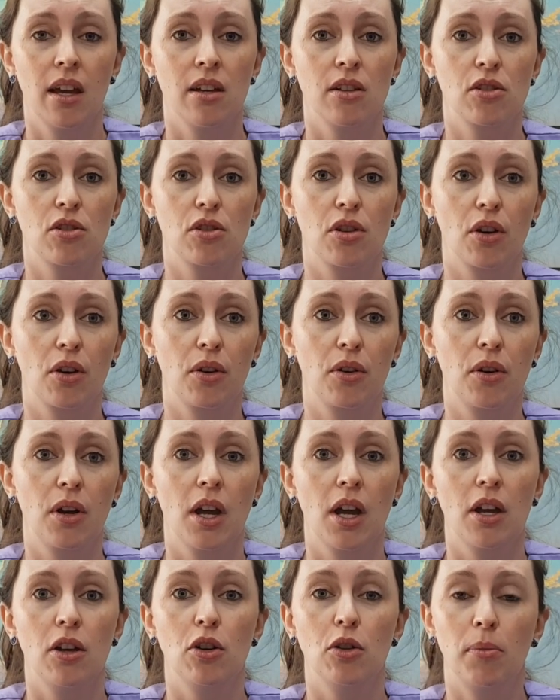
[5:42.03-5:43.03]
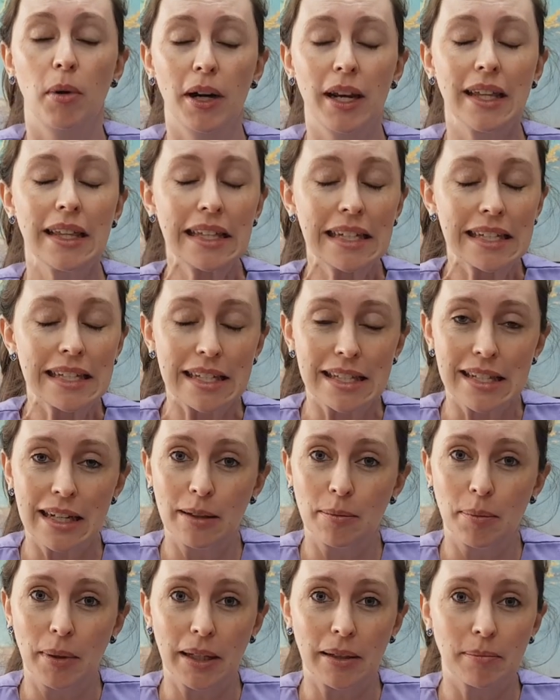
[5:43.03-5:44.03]
So your body thinks it's
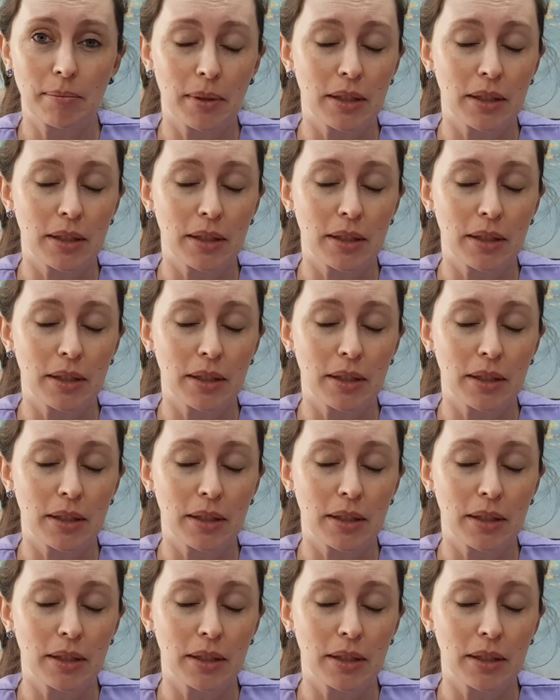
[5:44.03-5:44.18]
helping,